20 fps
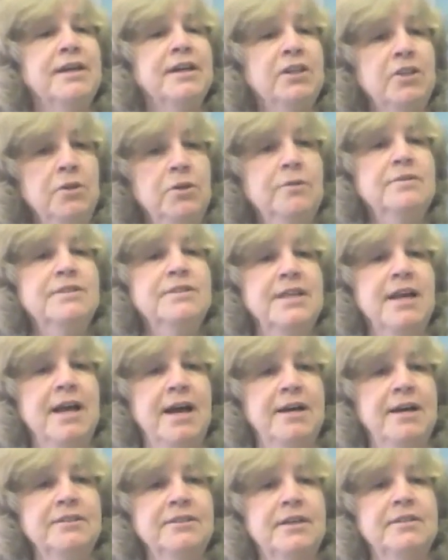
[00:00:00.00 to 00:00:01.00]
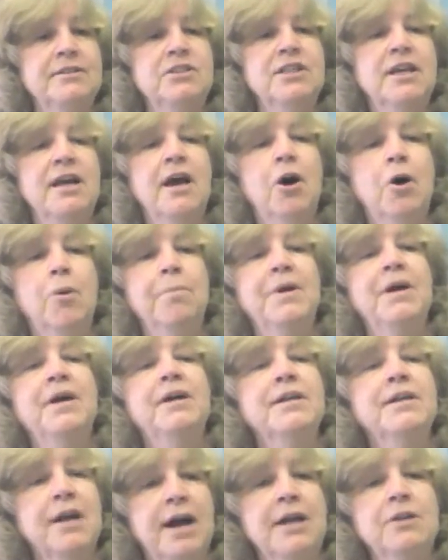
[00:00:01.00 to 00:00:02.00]
can use that to help
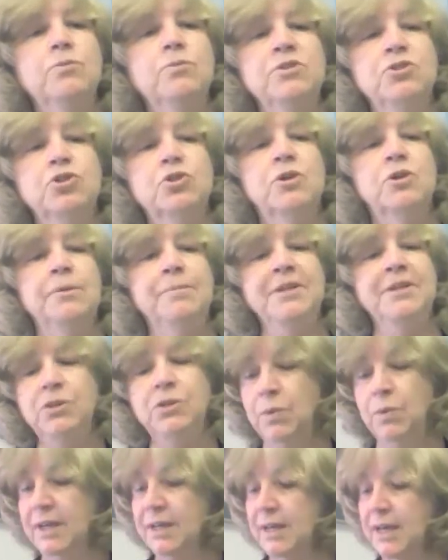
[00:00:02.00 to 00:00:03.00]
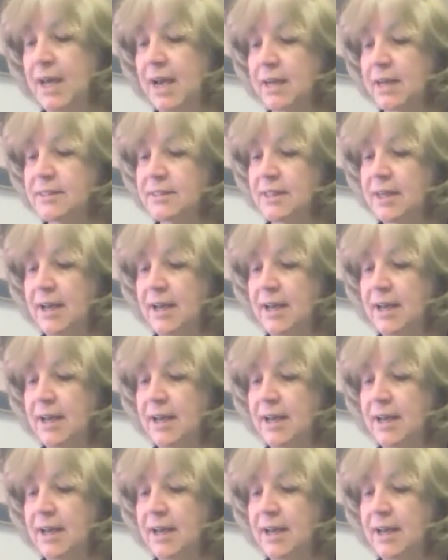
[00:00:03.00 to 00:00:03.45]
guide what you're going to be doing next.